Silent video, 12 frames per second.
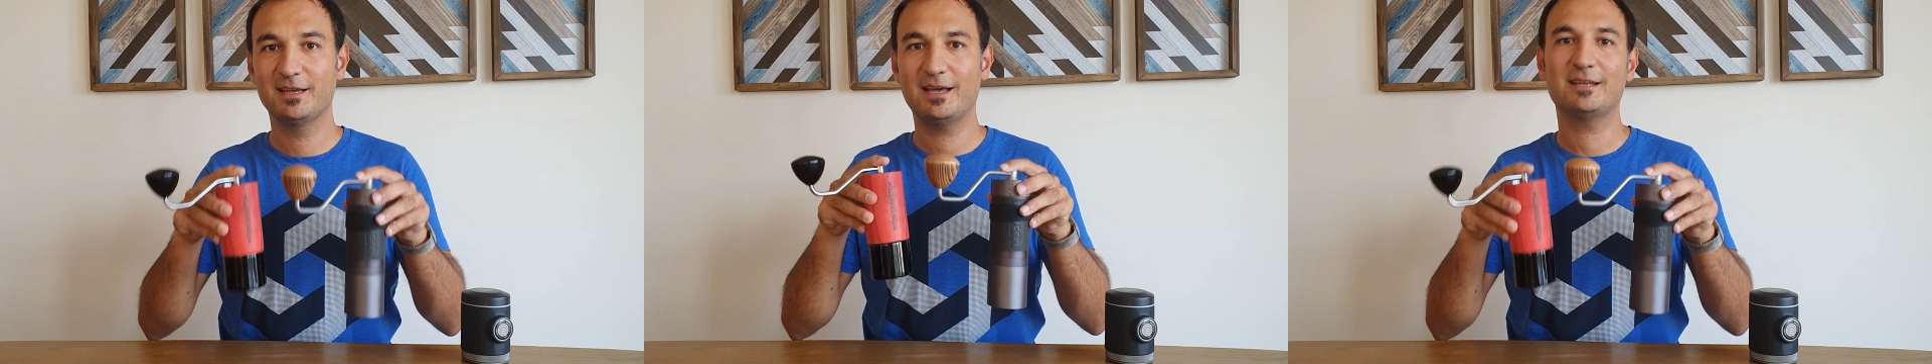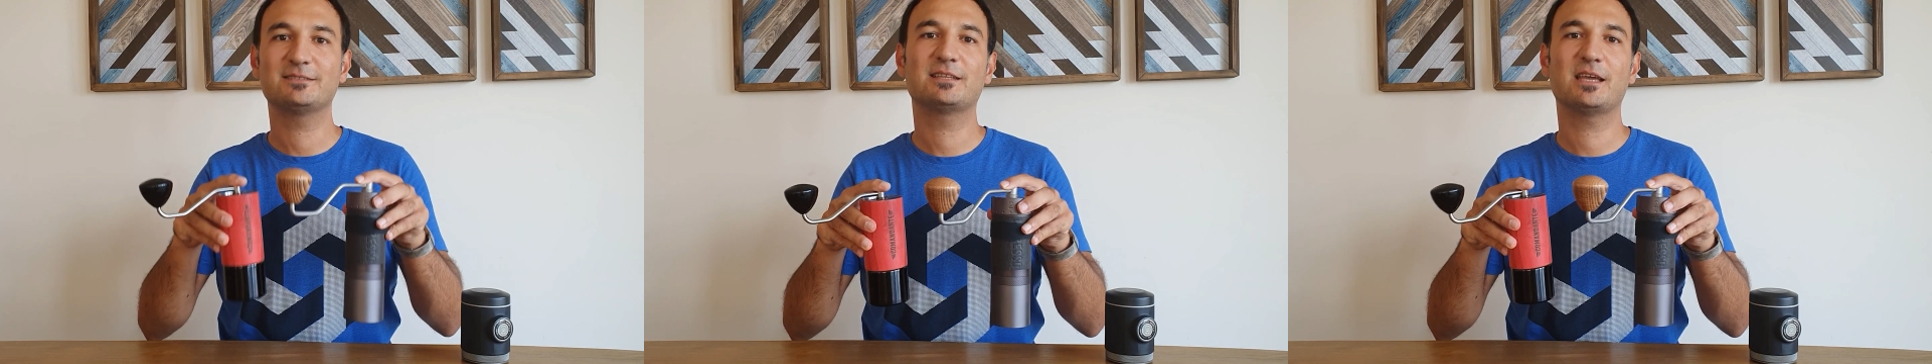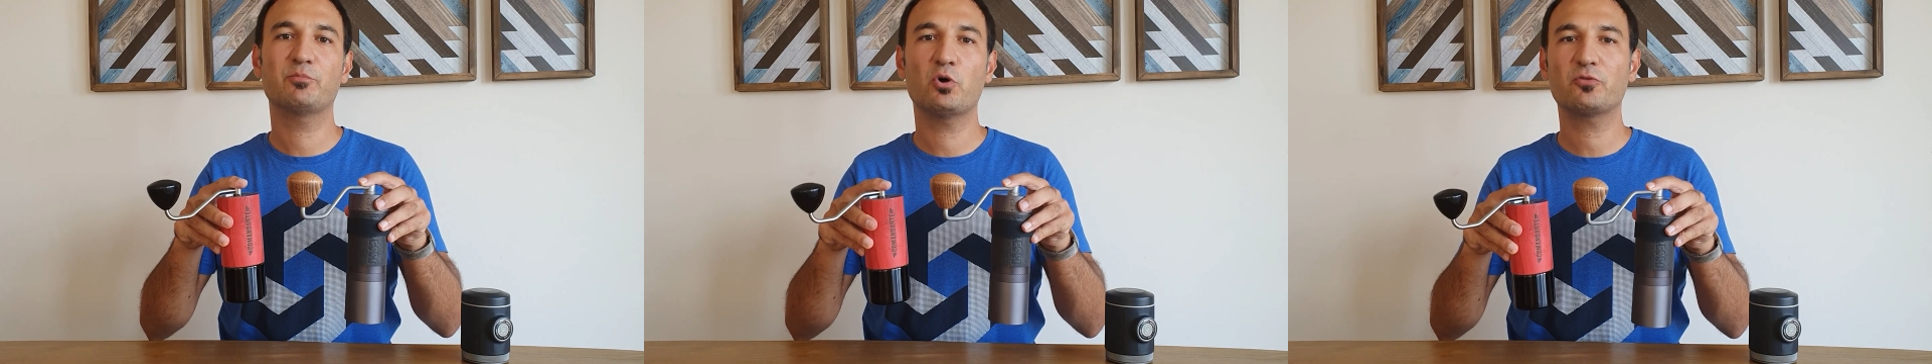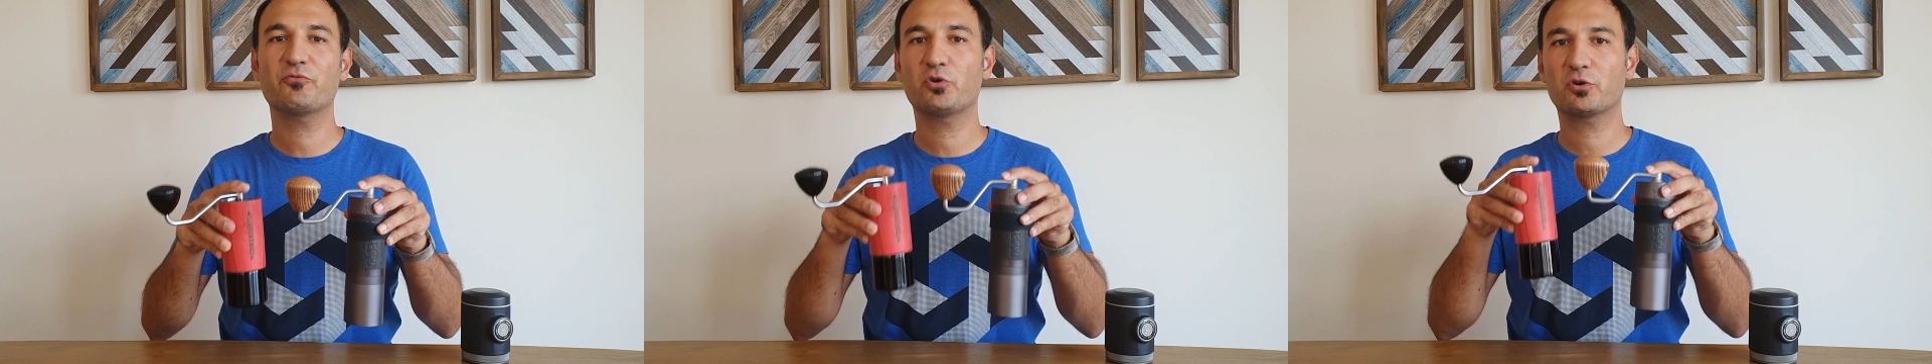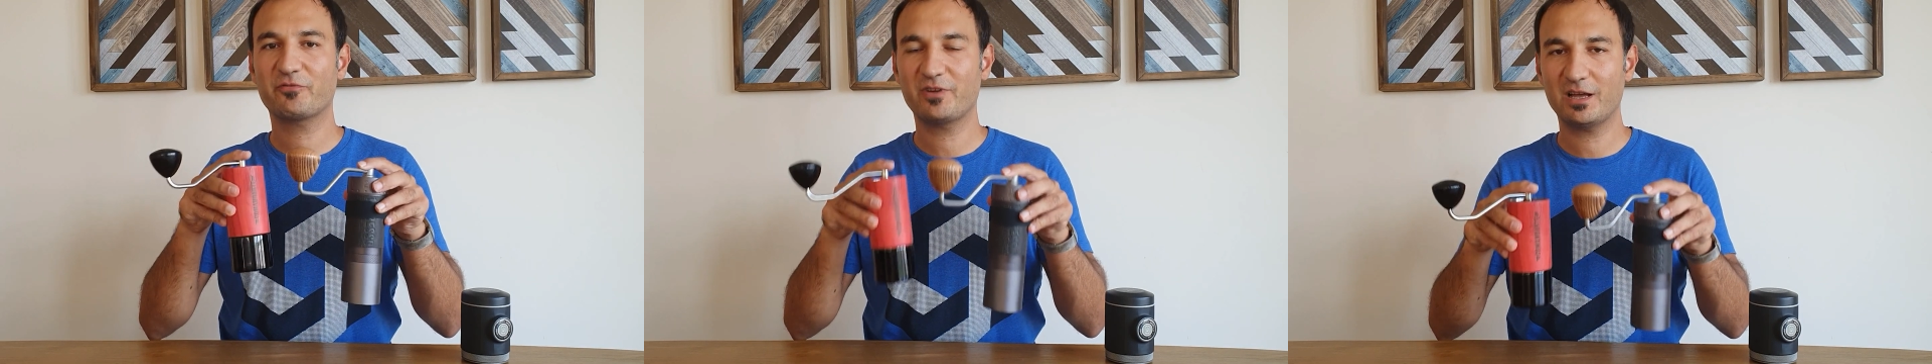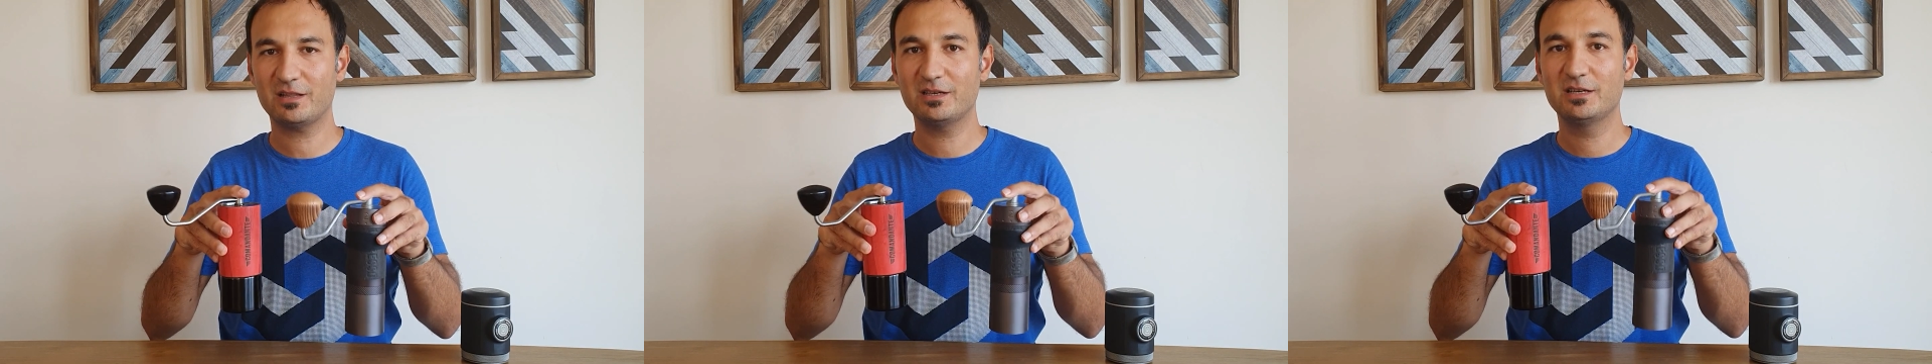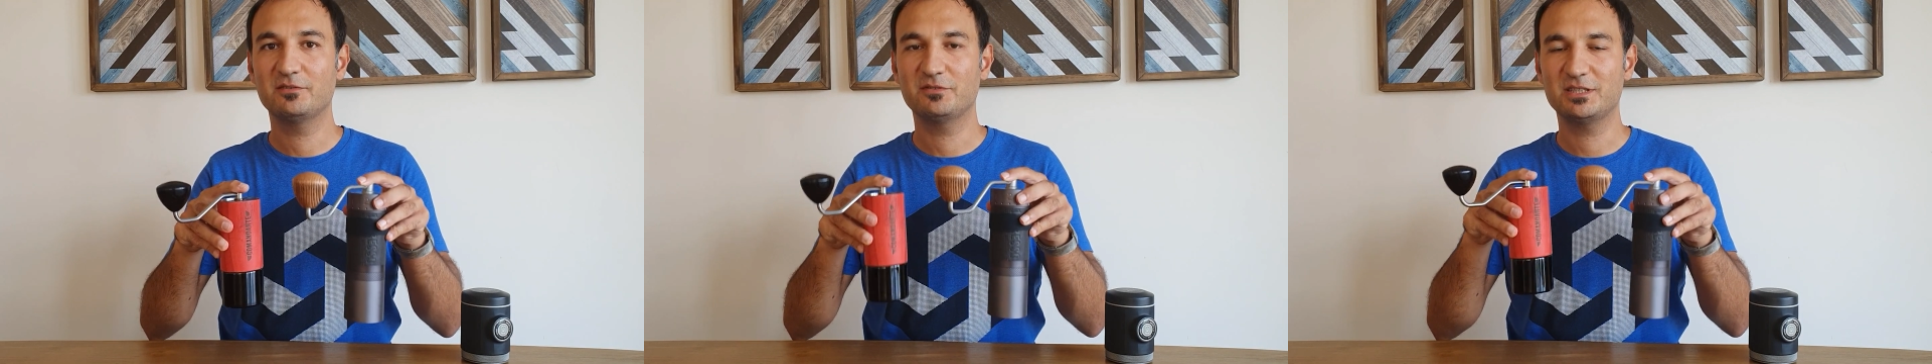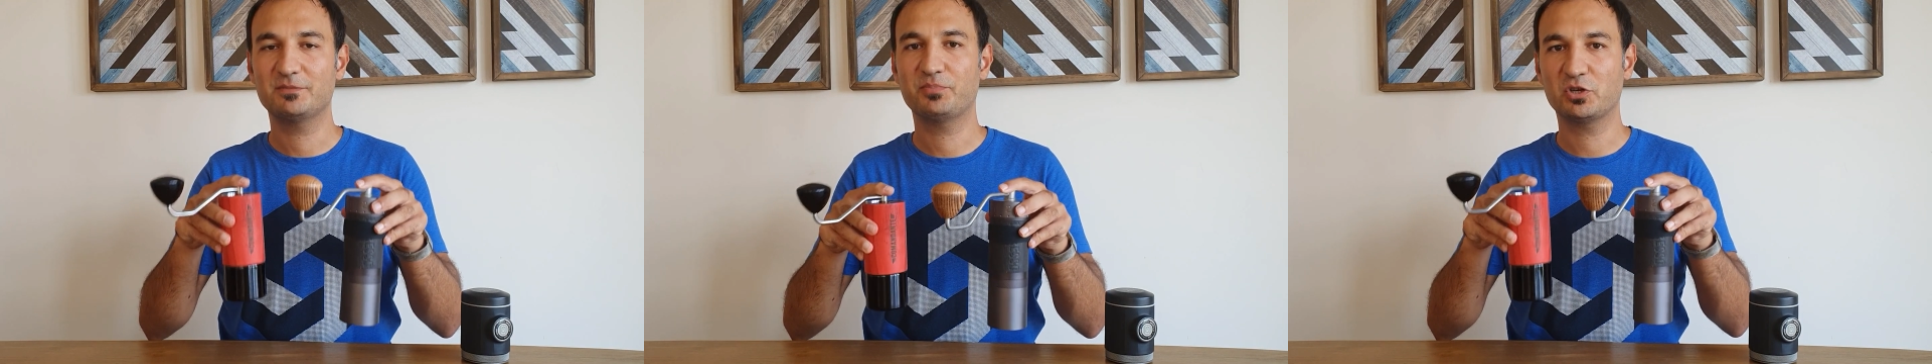and they both work well
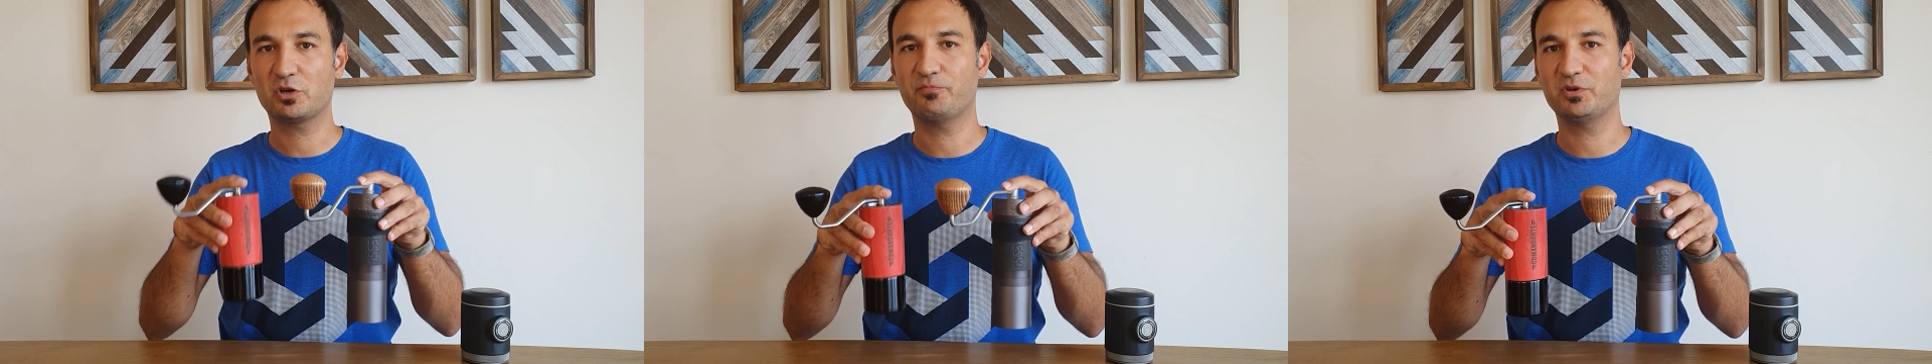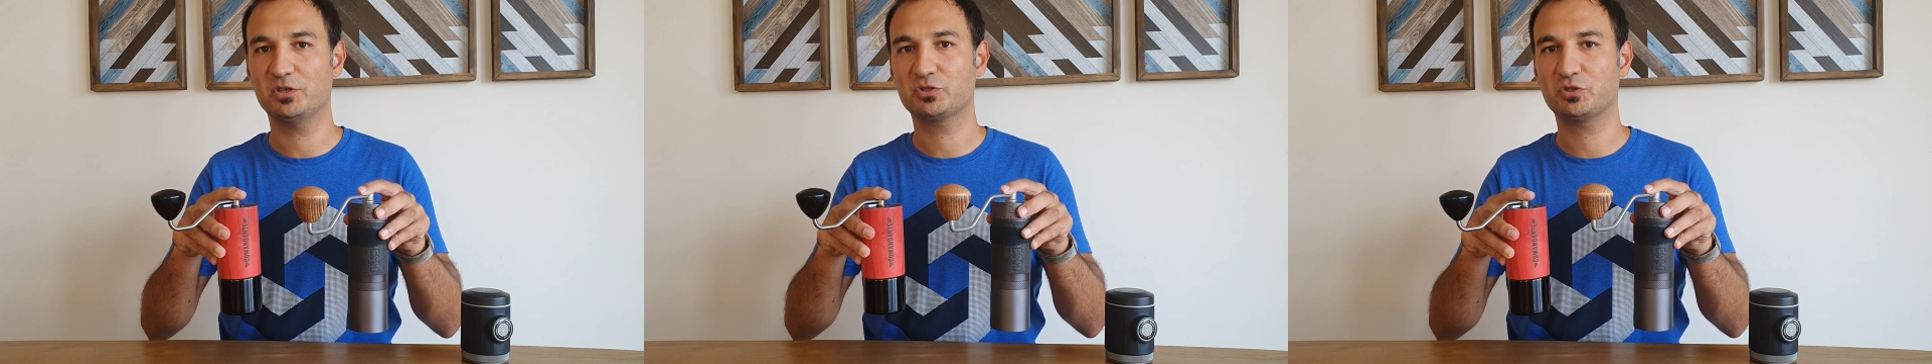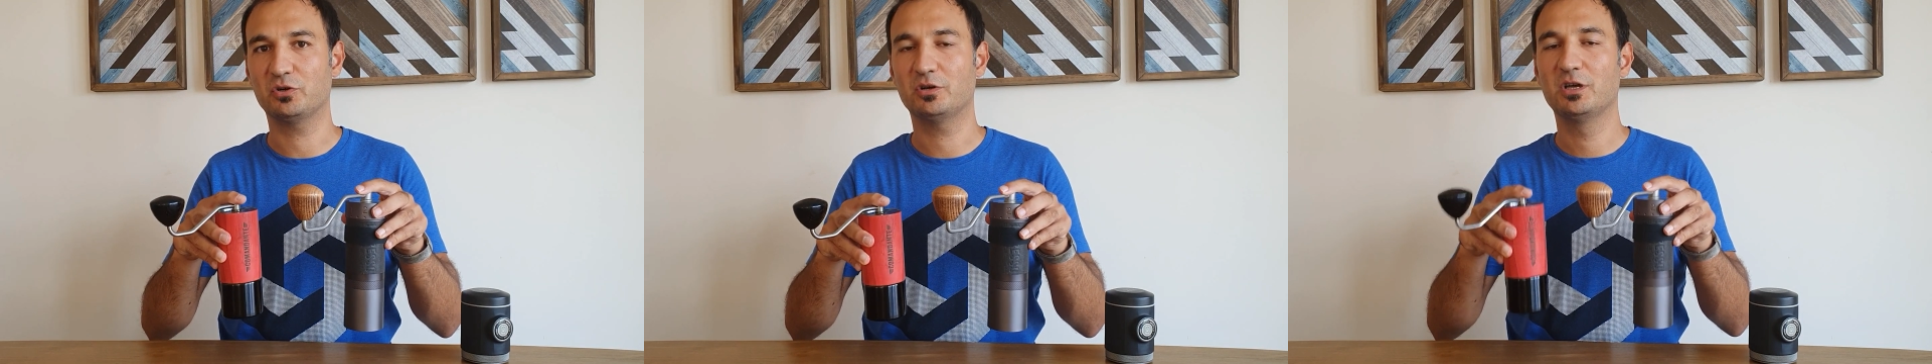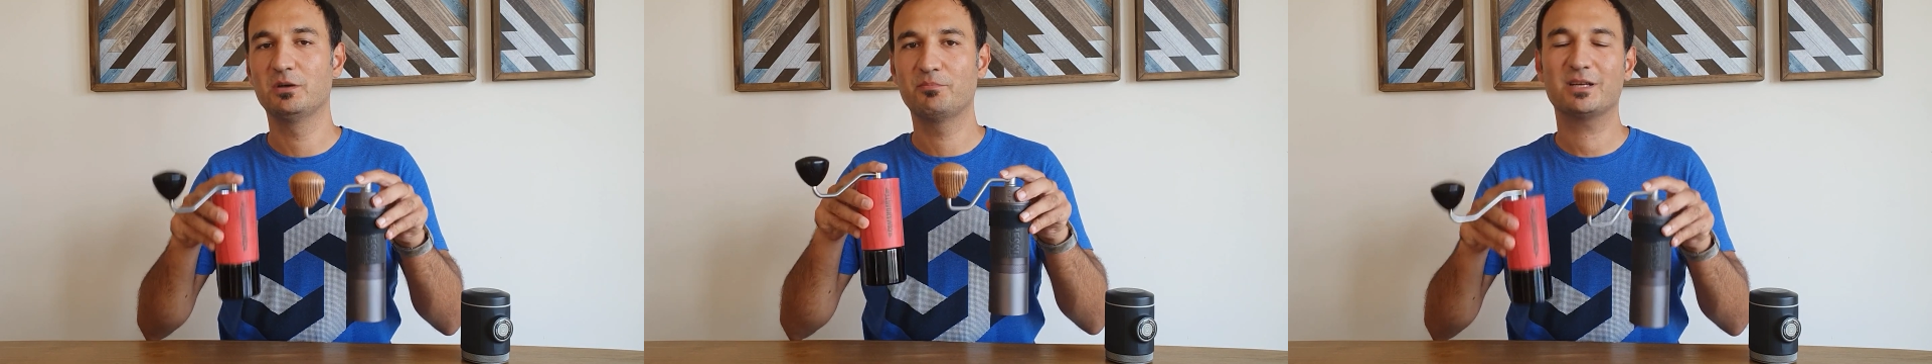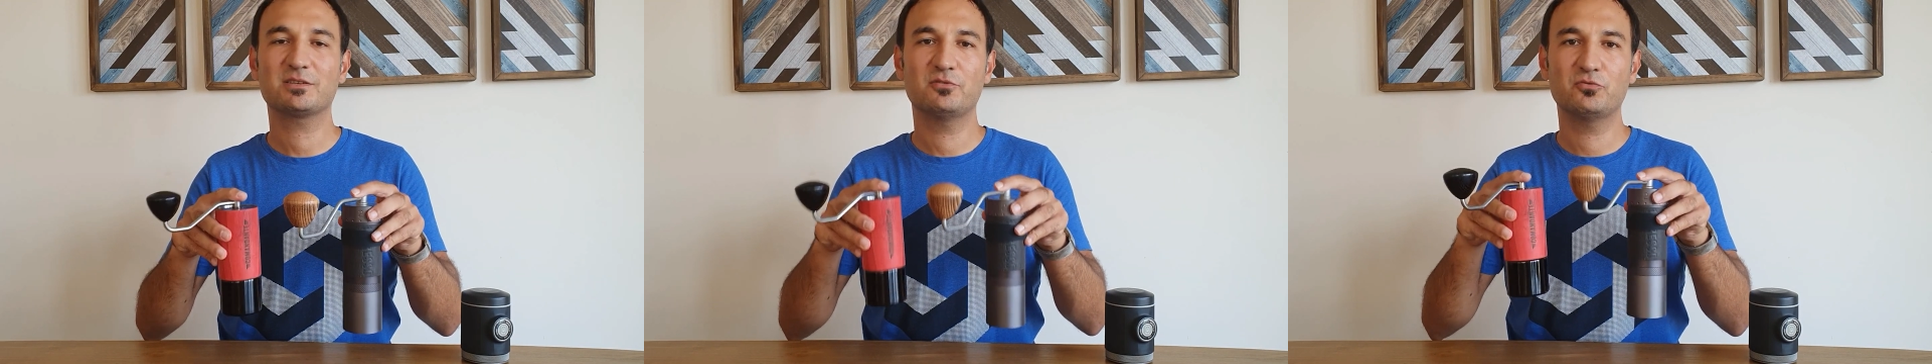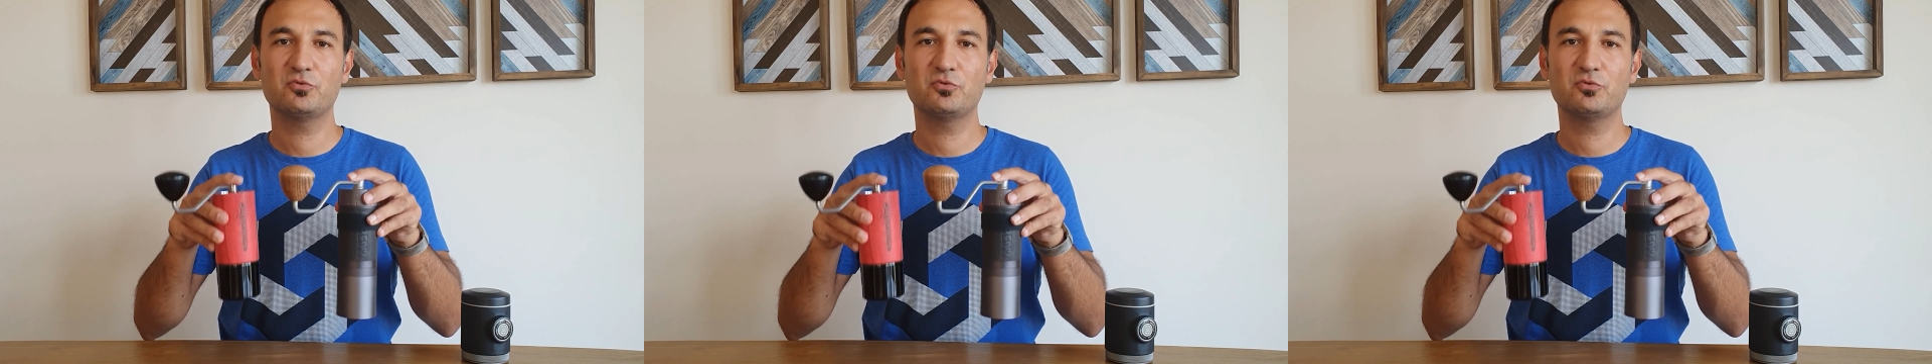with Picopresso. But